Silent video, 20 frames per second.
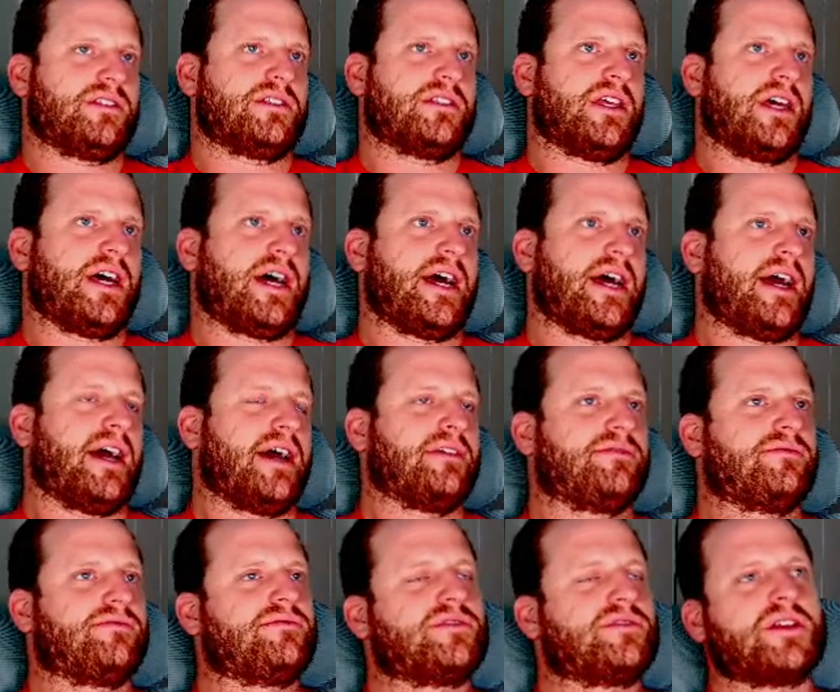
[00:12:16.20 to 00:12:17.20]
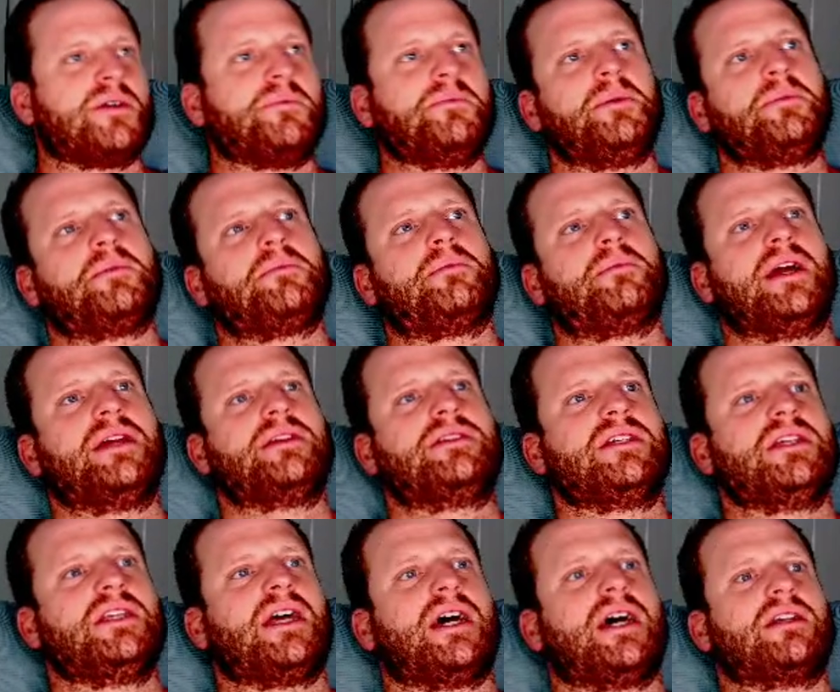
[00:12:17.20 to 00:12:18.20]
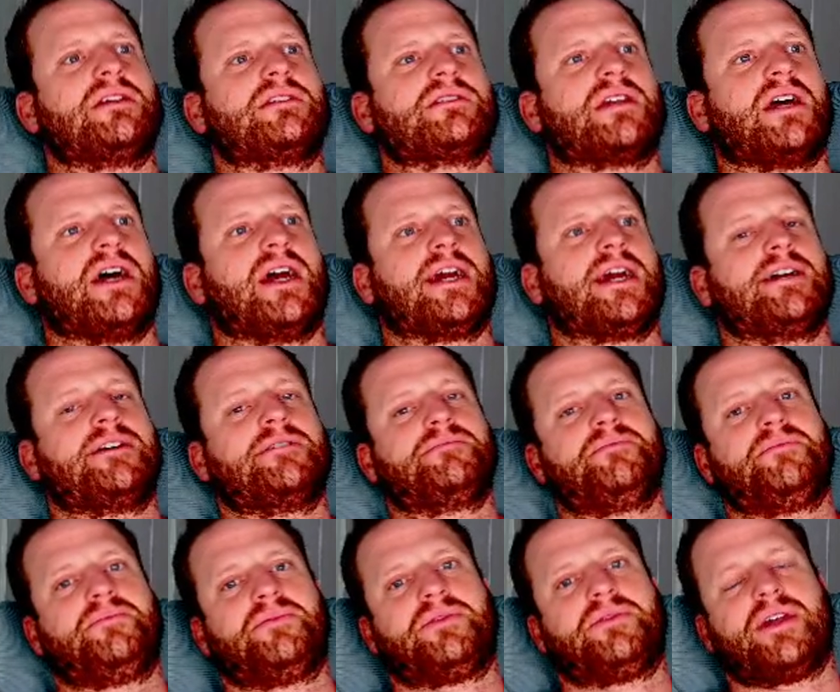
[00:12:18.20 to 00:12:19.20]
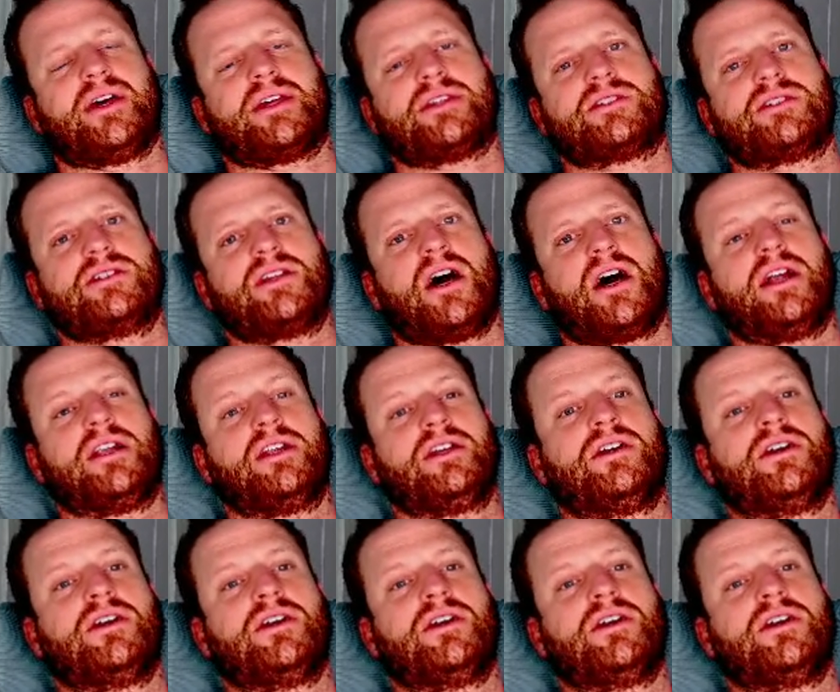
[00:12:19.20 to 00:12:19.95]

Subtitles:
I some people might see that as like that's not.